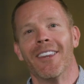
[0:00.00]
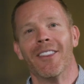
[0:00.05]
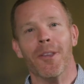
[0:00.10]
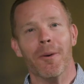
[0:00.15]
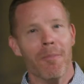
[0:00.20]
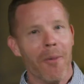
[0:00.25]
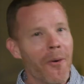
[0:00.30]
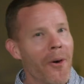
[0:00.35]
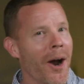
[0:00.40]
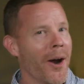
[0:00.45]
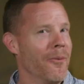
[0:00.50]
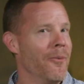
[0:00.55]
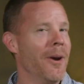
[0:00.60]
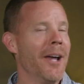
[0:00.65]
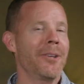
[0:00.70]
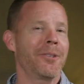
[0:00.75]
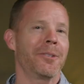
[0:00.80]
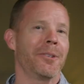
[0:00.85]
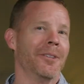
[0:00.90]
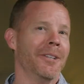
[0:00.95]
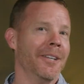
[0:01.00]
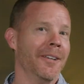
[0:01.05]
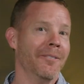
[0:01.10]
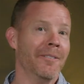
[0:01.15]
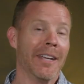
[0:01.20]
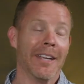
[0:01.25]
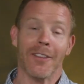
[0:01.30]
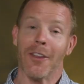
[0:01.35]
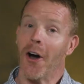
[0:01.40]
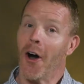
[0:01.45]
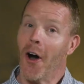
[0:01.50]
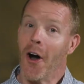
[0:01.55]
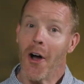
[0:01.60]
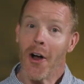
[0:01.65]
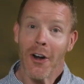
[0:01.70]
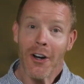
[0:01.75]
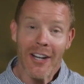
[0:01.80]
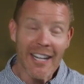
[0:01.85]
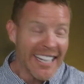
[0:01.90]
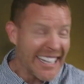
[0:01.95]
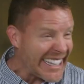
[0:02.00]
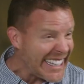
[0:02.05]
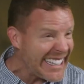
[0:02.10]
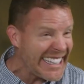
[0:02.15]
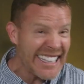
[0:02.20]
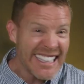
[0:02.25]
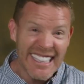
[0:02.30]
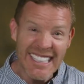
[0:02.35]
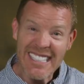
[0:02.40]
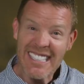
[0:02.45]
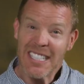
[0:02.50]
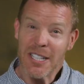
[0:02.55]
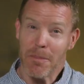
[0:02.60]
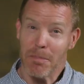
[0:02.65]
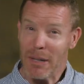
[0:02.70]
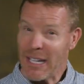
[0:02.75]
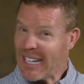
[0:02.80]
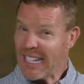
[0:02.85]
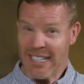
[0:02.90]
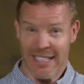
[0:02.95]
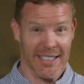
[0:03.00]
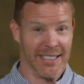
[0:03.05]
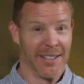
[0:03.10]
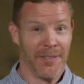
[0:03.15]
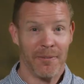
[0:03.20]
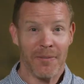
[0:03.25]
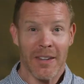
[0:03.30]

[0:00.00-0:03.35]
The more I wrestle him, man, the harder he is to beat.